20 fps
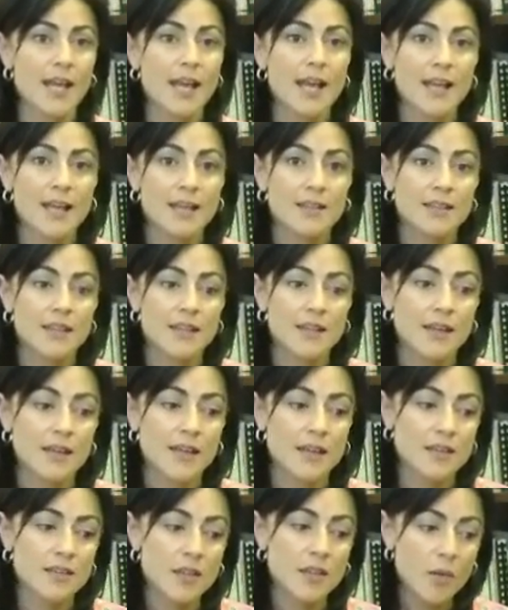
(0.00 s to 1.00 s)
and
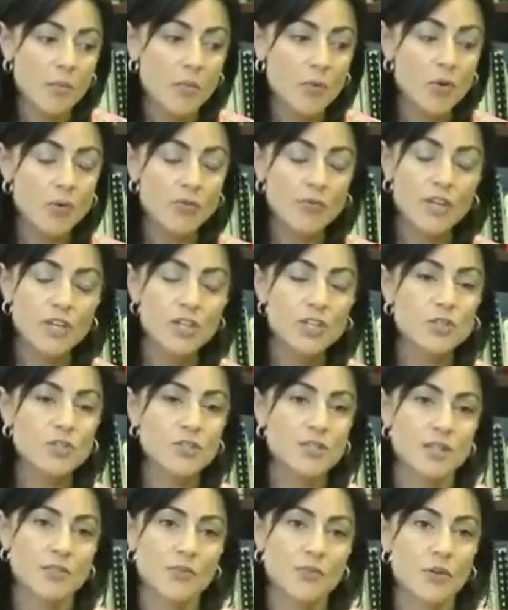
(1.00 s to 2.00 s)
the number of
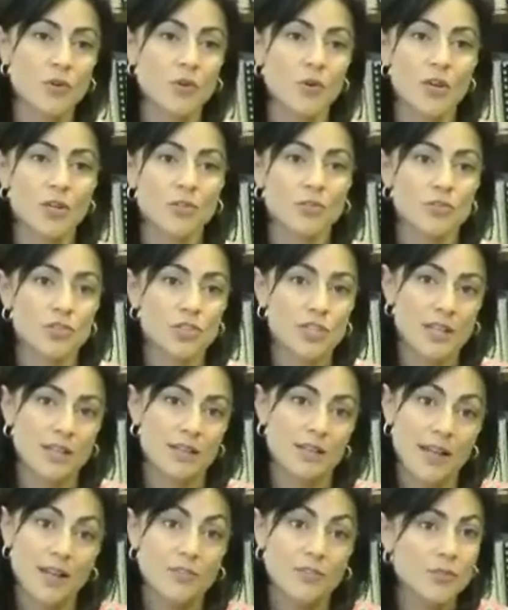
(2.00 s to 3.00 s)
issues that we're going to
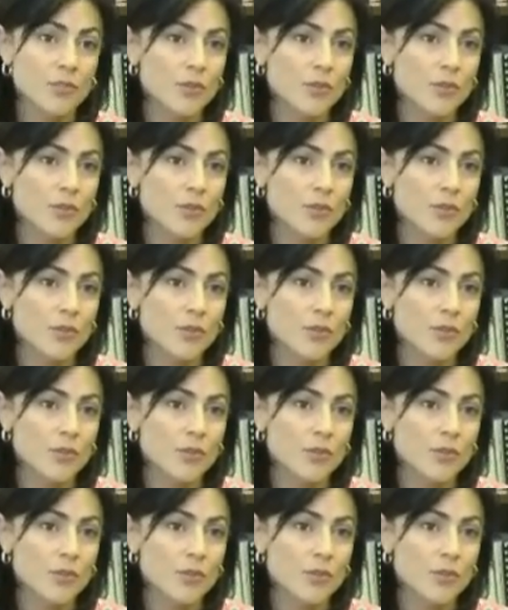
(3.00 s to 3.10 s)
shed light